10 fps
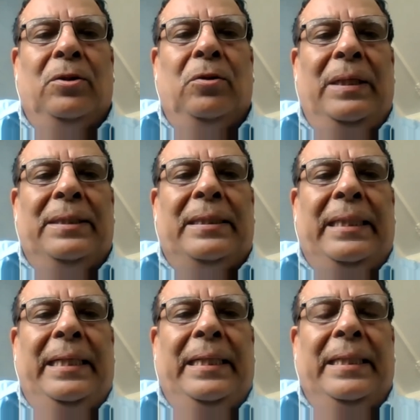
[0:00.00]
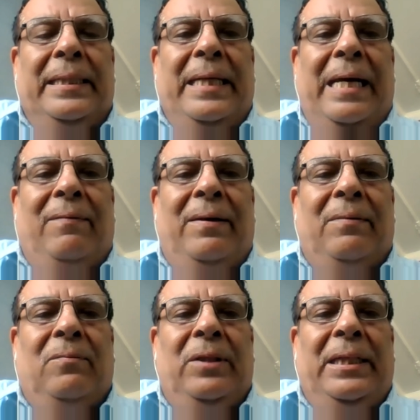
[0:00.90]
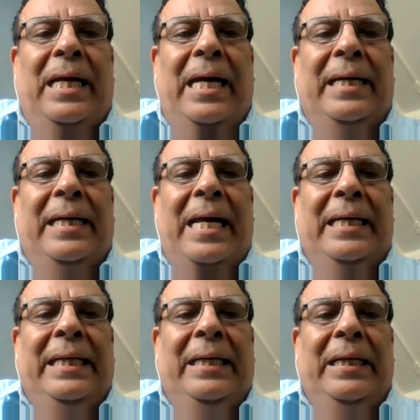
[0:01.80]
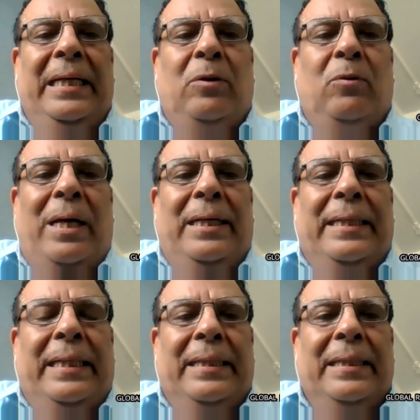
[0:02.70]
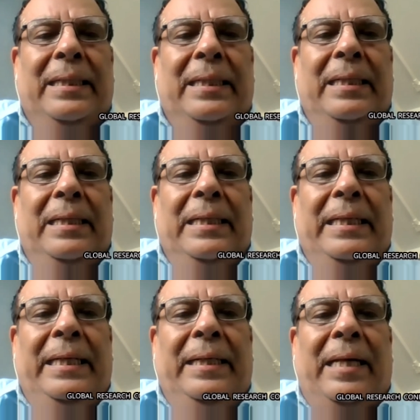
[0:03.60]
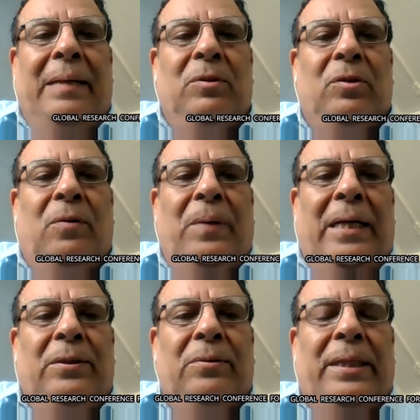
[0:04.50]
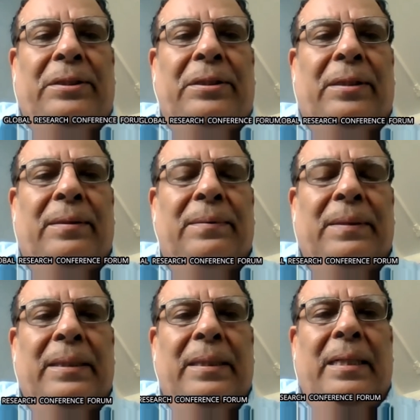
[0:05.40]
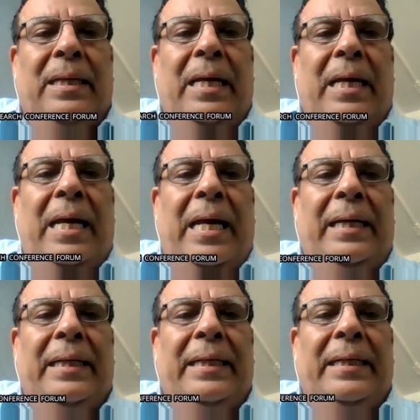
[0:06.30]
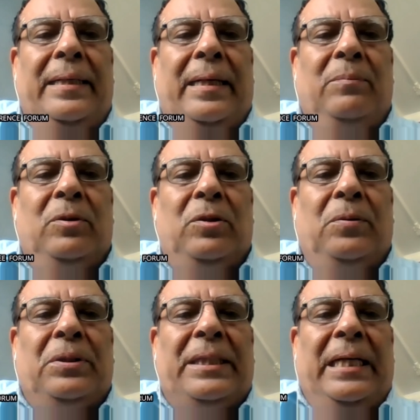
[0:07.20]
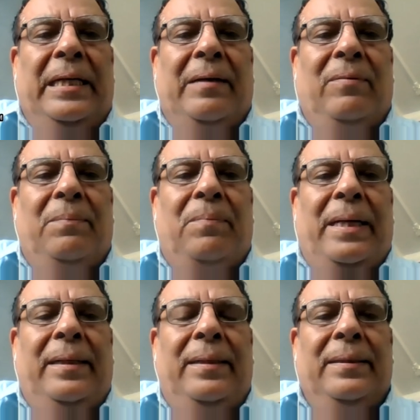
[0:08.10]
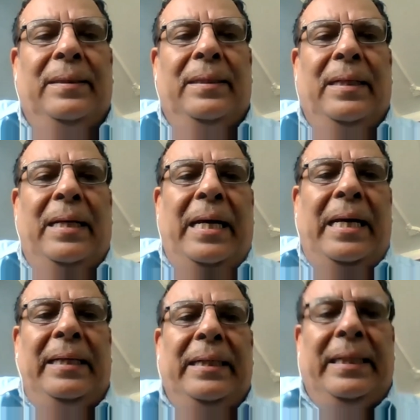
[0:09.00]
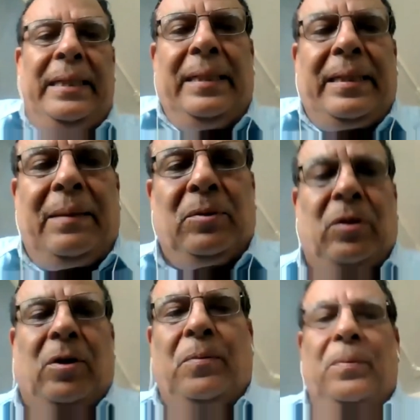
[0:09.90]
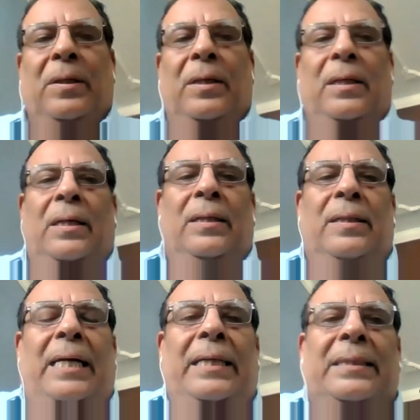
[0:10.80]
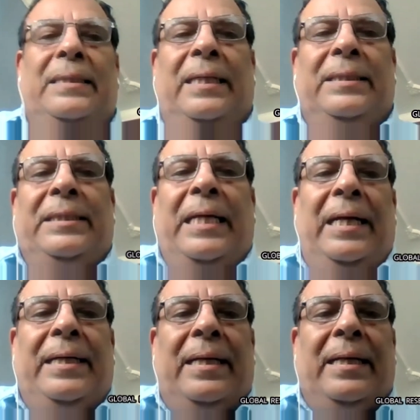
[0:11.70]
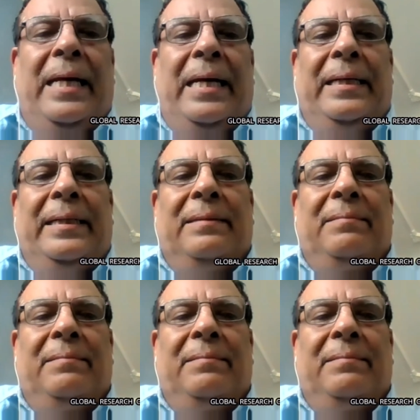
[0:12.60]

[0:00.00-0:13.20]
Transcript: you will see, never we had an inequality in terms of education and in terms of skill development and in terms of that is the shelter and